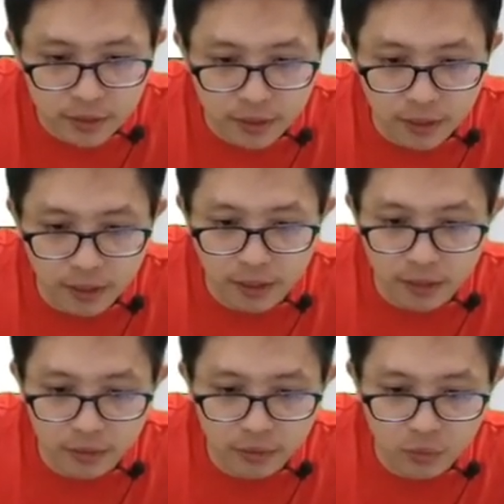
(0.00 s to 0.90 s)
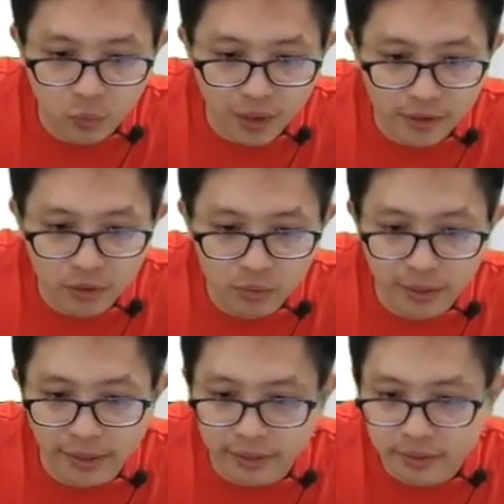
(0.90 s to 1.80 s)
uh, no y over
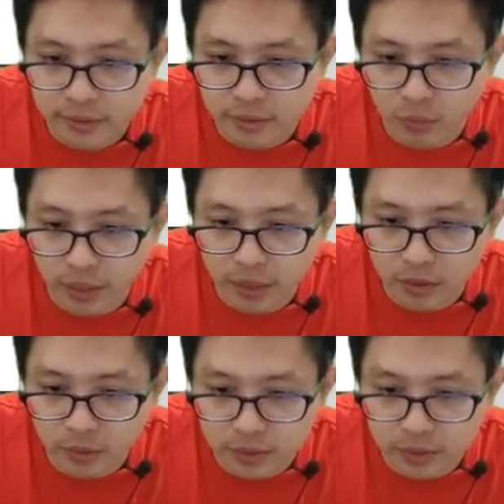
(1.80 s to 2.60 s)
x y over